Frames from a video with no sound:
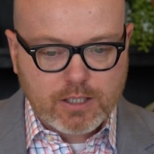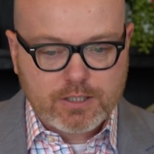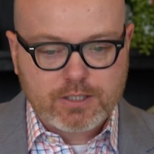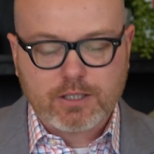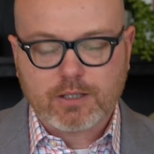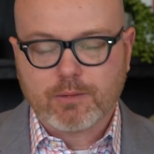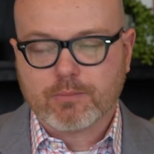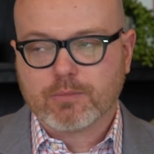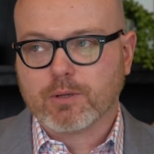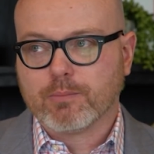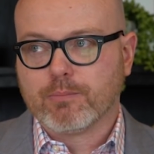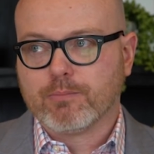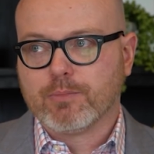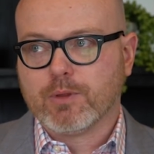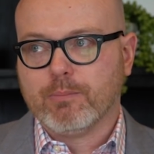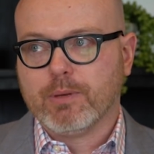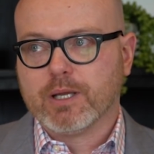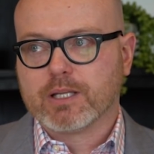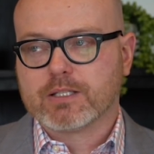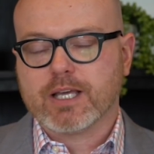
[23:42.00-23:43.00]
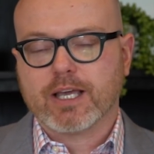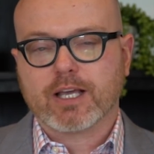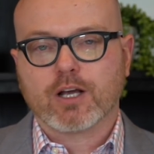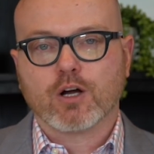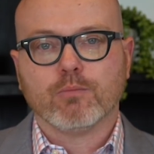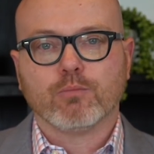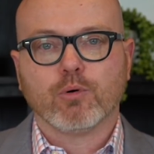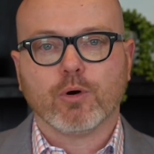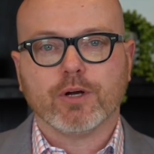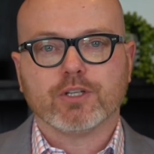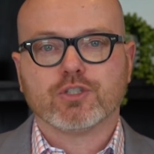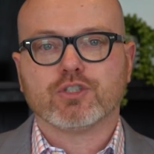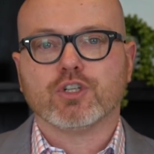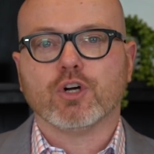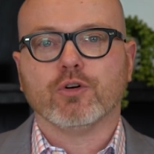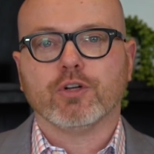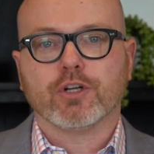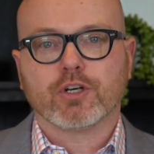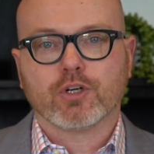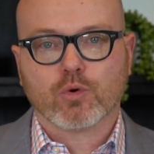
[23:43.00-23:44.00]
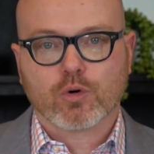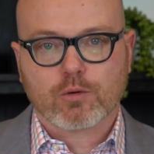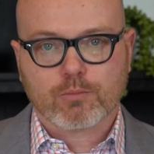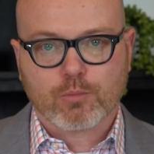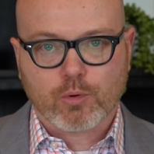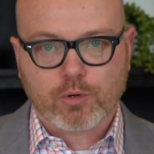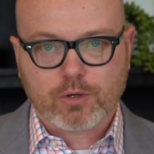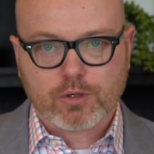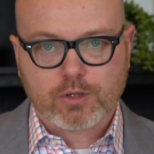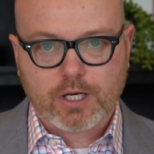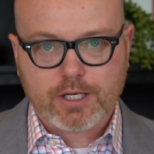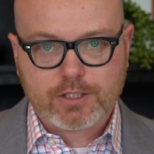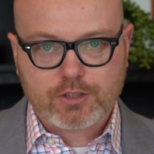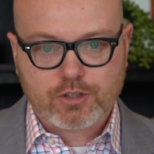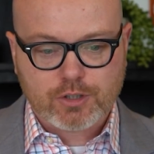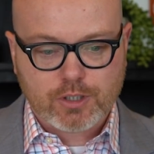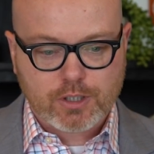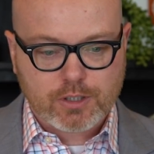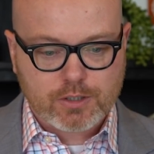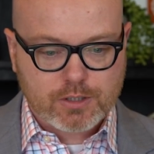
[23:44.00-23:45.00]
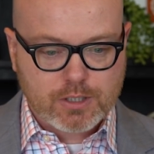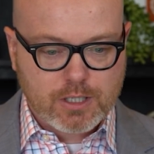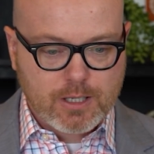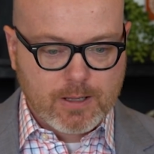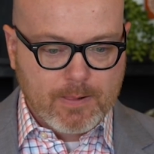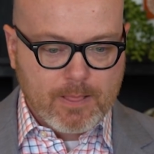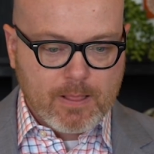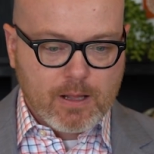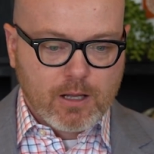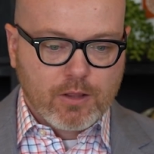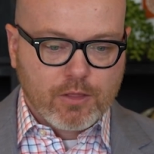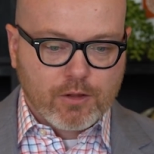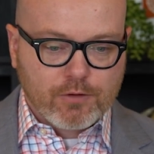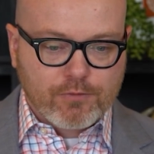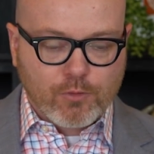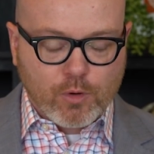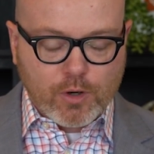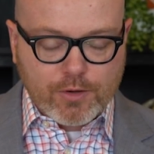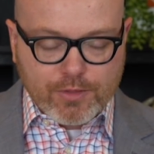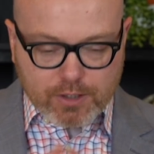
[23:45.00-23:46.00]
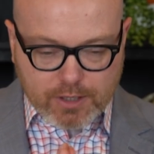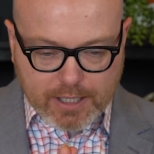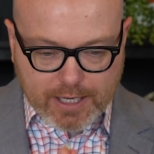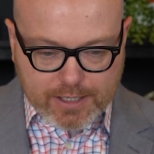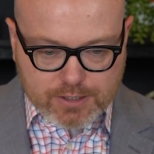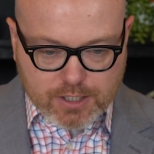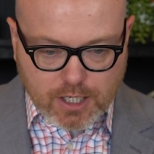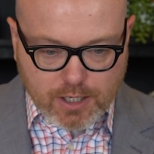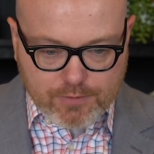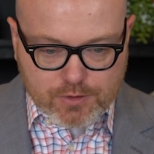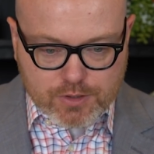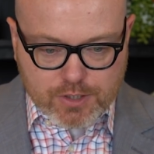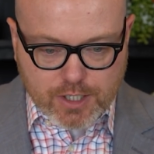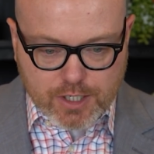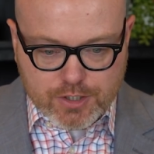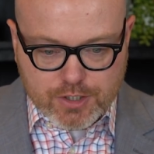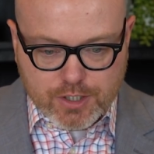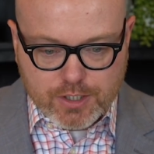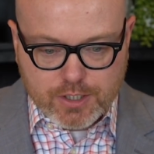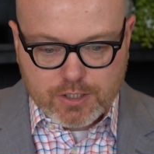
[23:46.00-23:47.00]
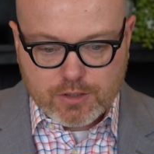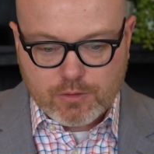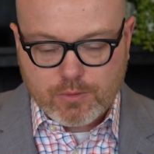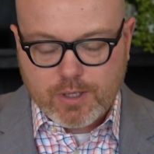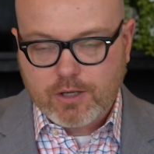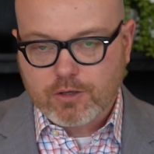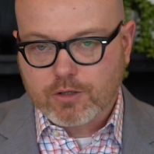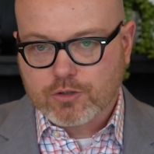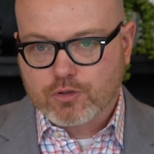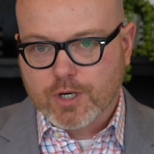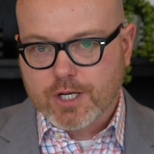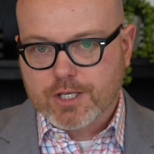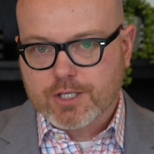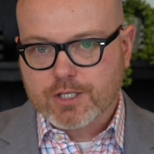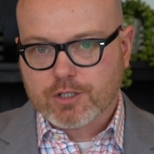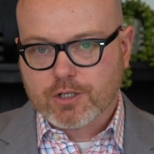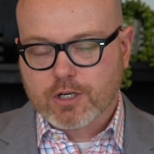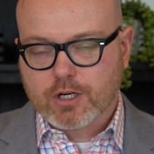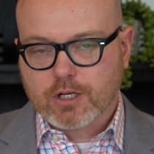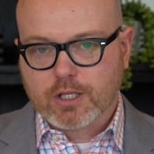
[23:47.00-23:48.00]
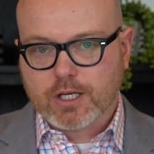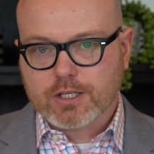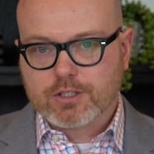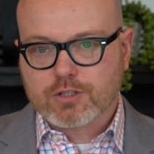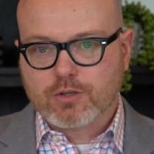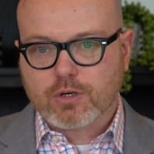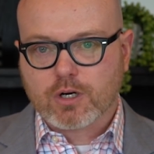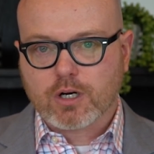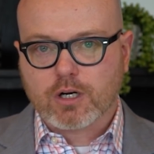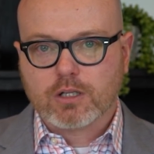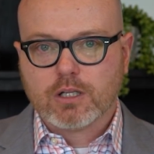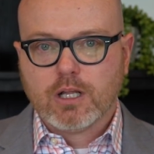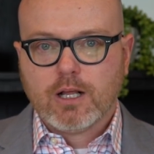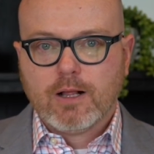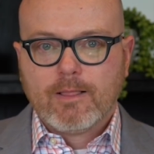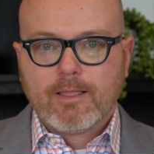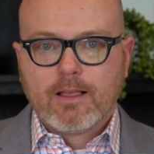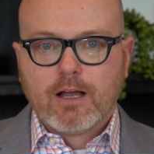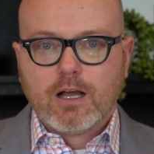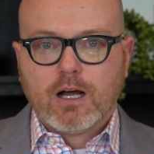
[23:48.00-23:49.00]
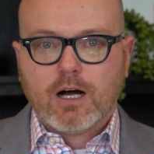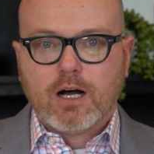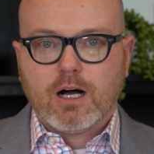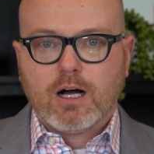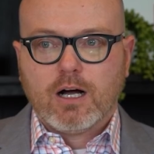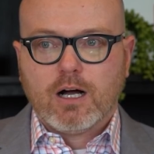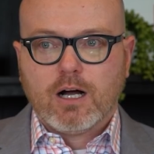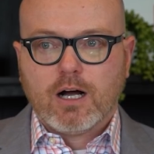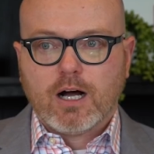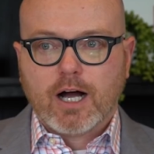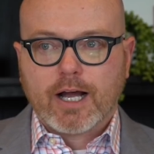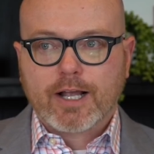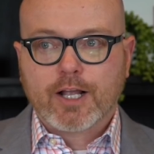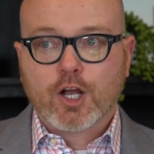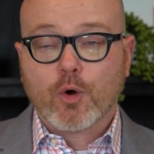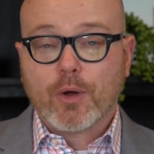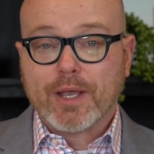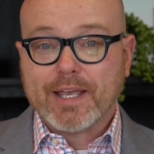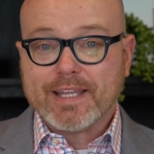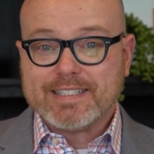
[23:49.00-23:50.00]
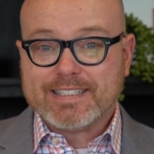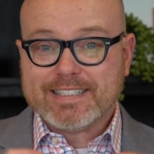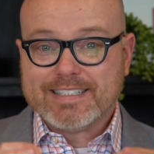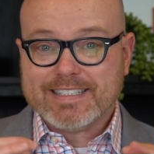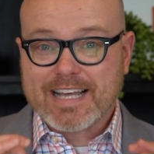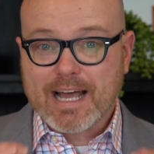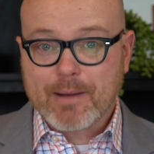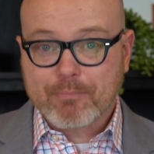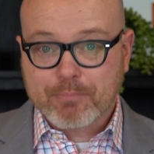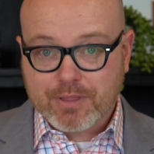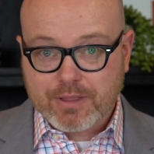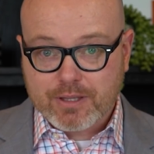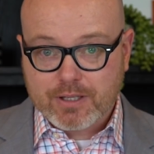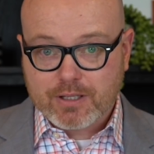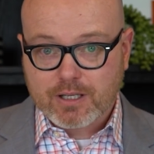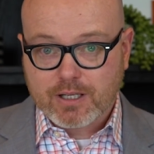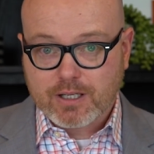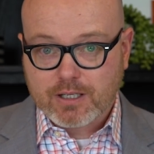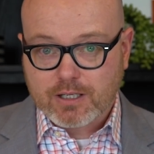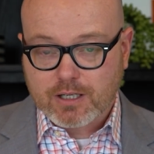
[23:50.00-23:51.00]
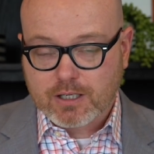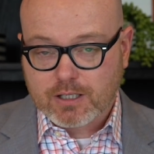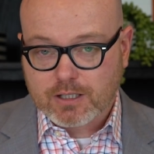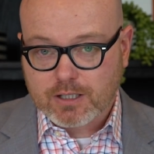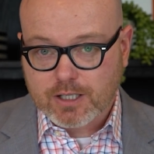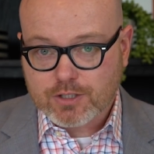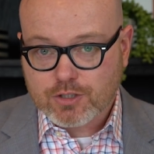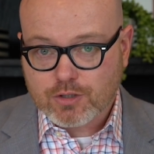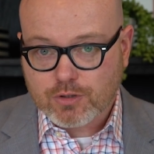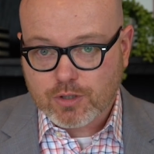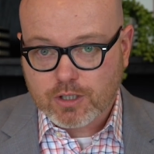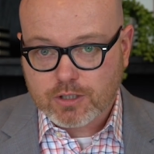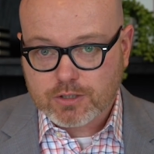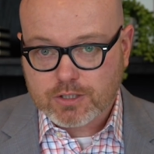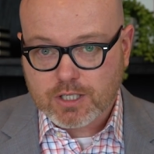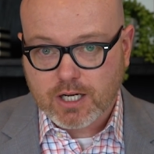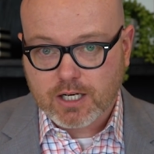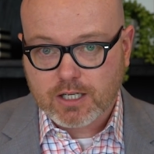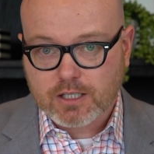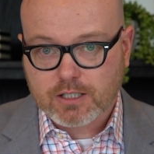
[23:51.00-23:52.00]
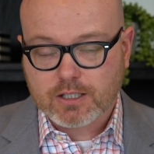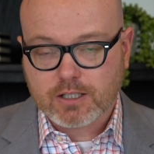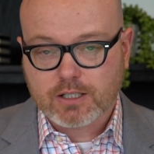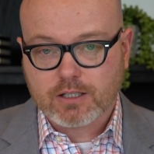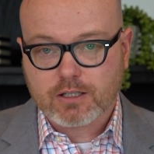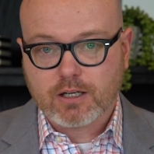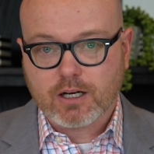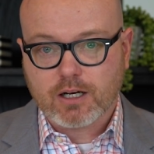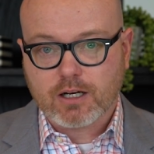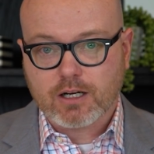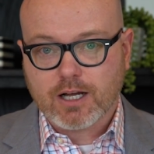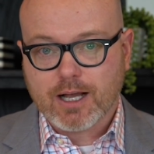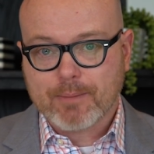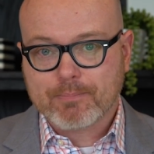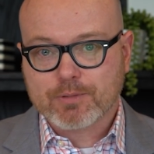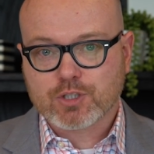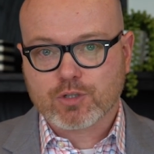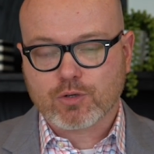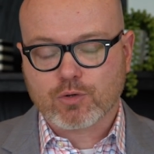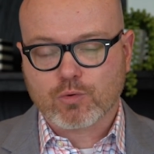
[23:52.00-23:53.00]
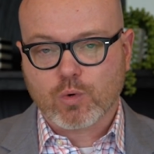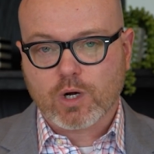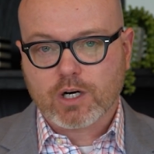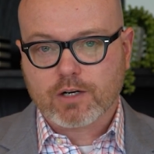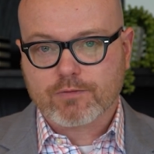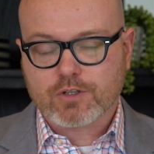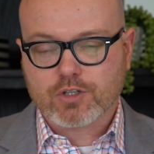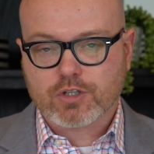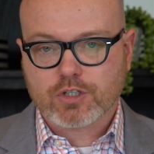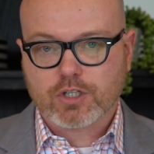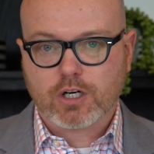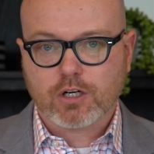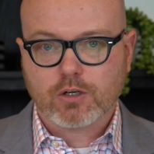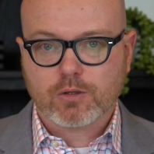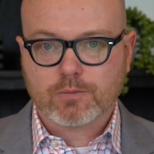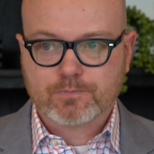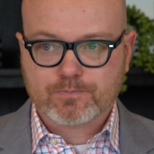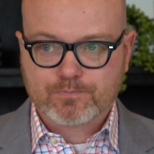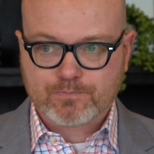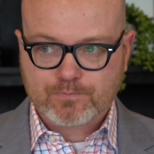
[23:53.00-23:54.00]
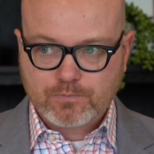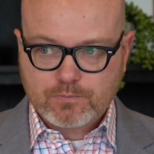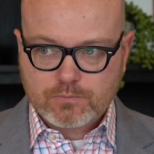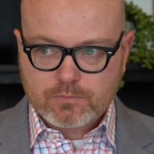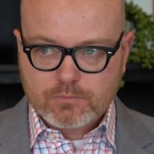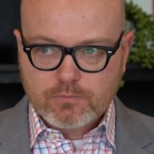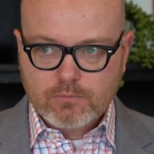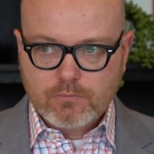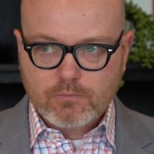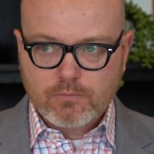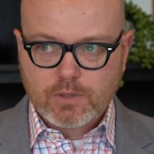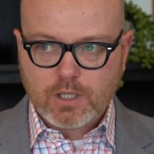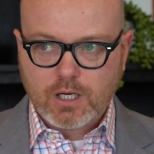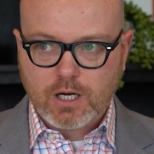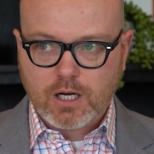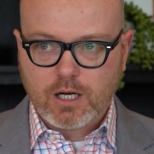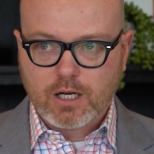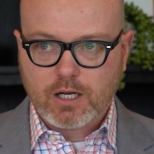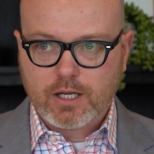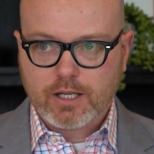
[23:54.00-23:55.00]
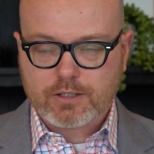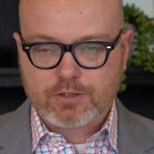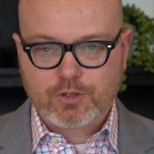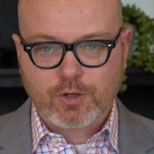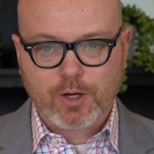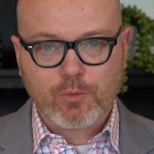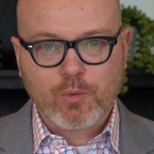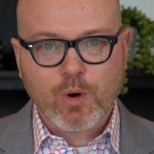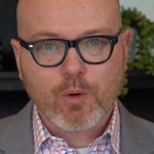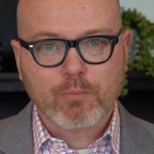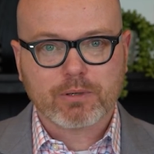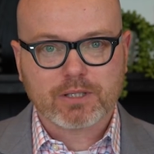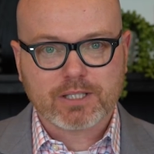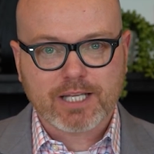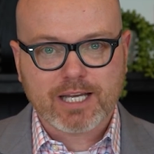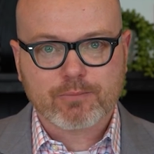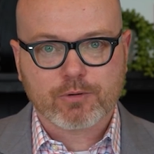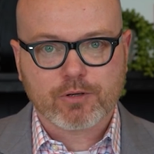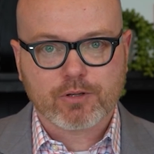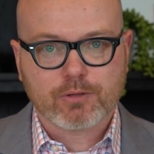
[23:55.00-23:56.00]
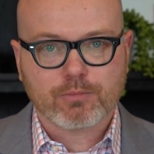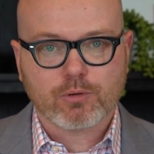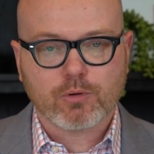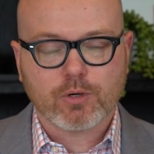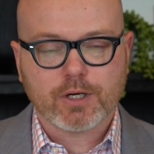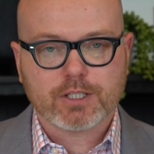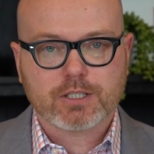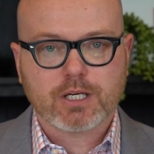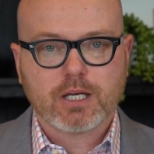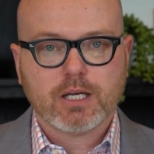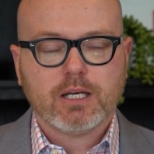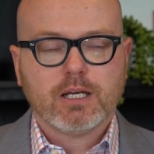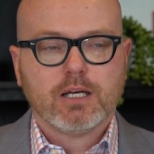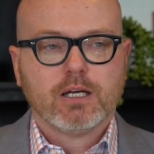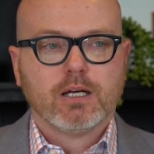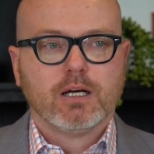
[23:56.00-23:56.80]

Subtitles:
Listen, the big take-home point is don't ignore borderline sugars. The fourth and last conversation is around addressing your cholesterol. I go in depth in a cholesterol talk in episode 1 of the show, and so I won't belabor the point.